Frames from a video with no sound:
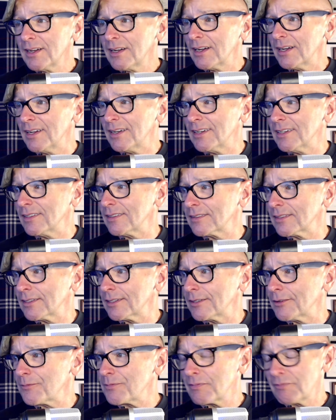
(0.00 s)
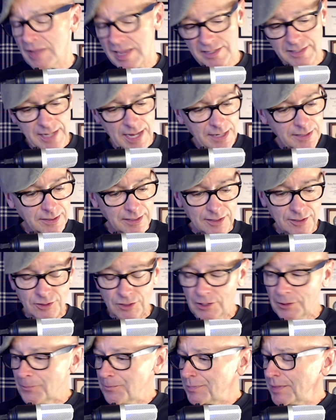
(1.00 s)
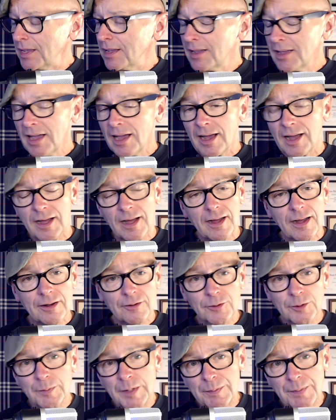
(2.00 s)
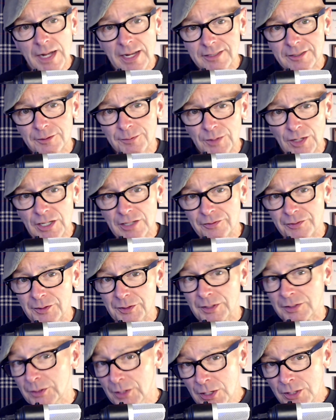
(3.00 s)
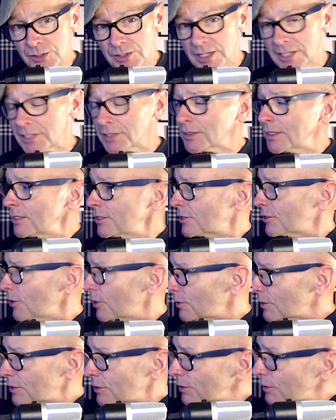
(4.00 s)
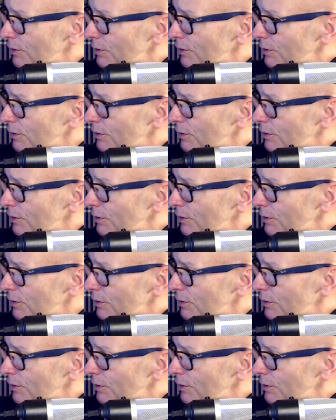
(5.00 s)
and uh, fantastic. So. Uh, we'll be back tomorrow for the Thursday grid. So until